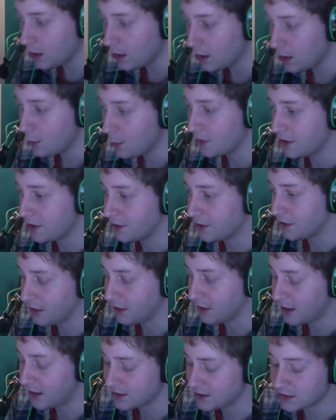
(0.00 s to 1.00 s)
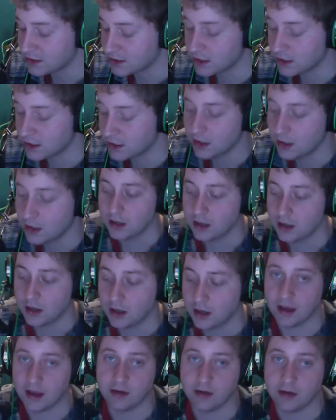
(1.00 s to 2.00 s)
but nonetheless,
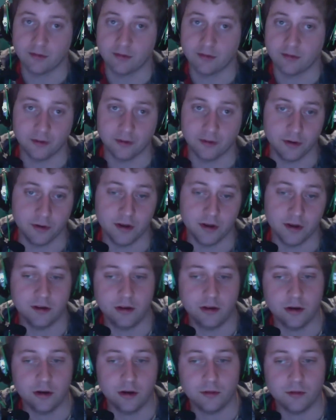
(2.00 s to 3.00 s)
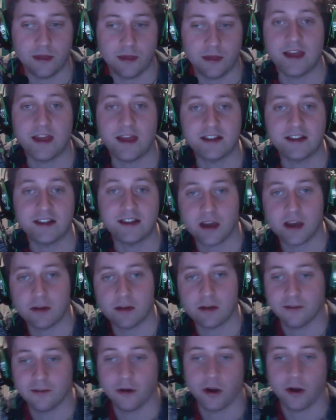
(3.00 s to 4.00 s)
I had to refer to it, and that's the kind of
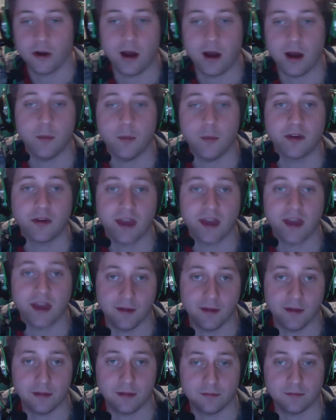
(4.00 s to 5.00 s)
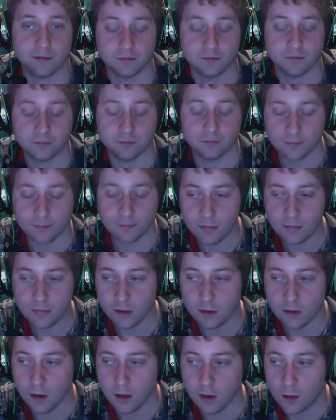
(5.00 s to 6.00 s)
referring I'm okay with.
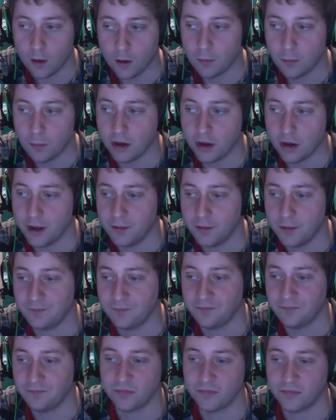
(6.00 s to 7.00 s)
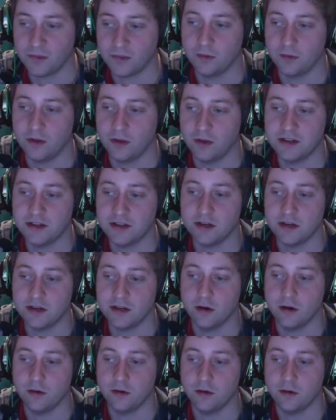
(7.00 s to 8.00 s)
But when it's do